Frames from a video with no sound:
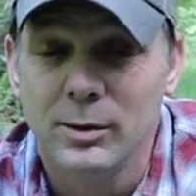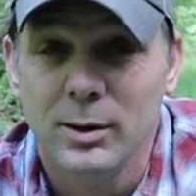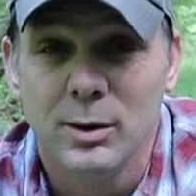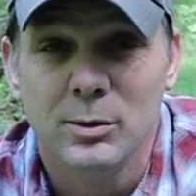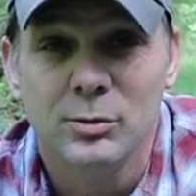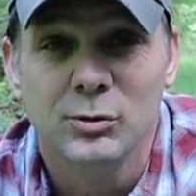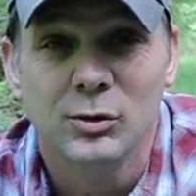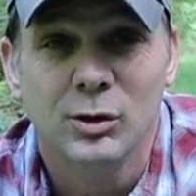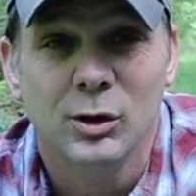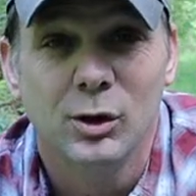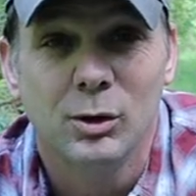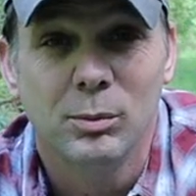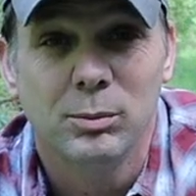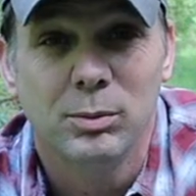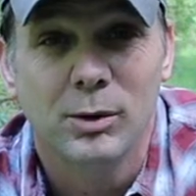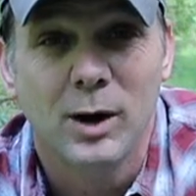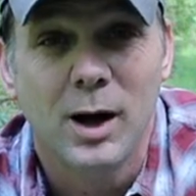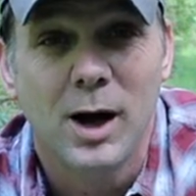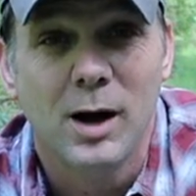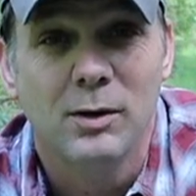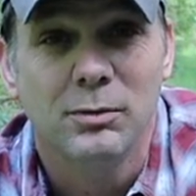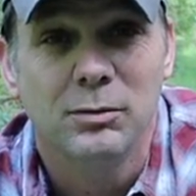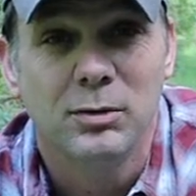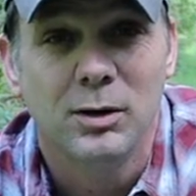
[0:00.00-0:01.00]
was a little
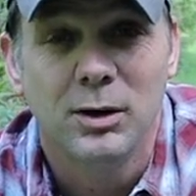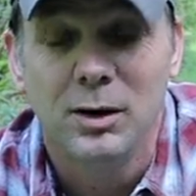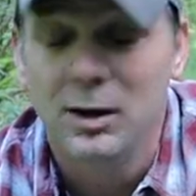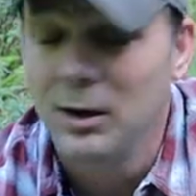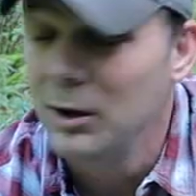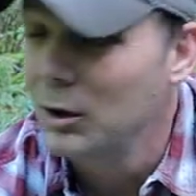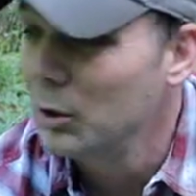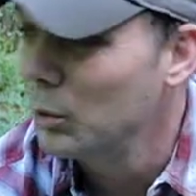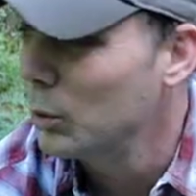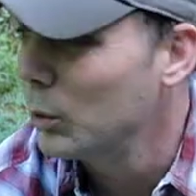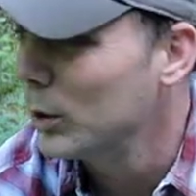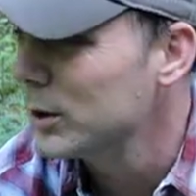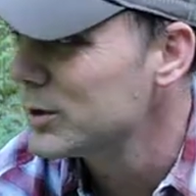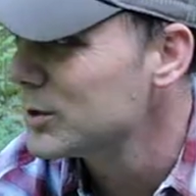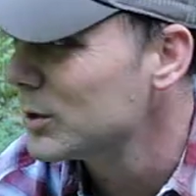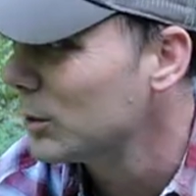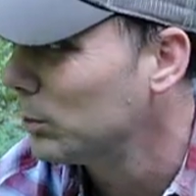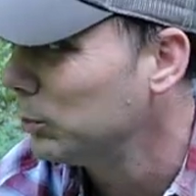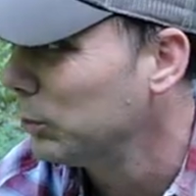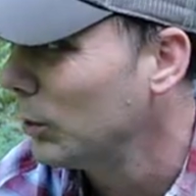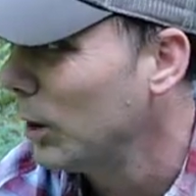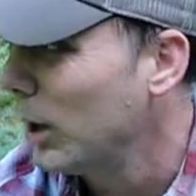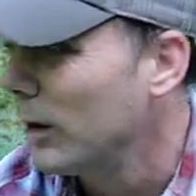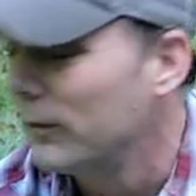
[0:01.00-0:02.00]
rough. What is a
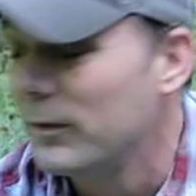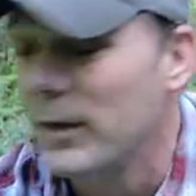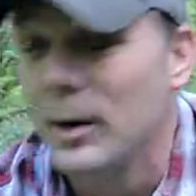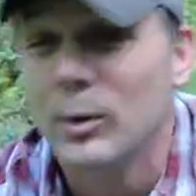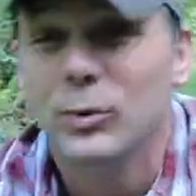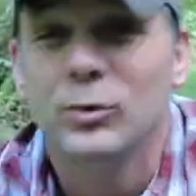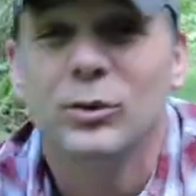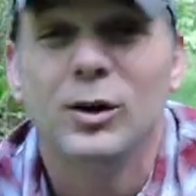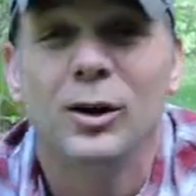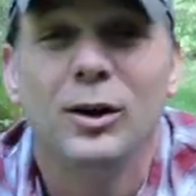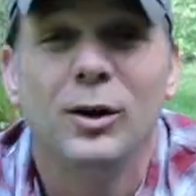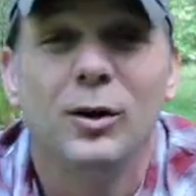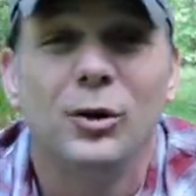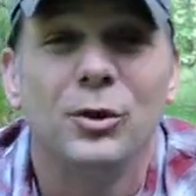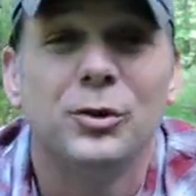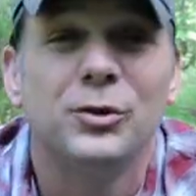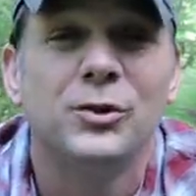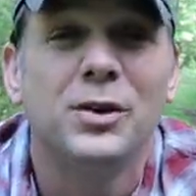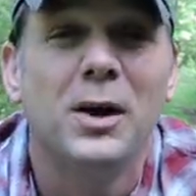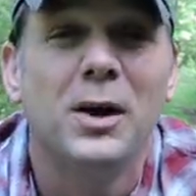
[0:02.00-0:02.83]
rough? That was a little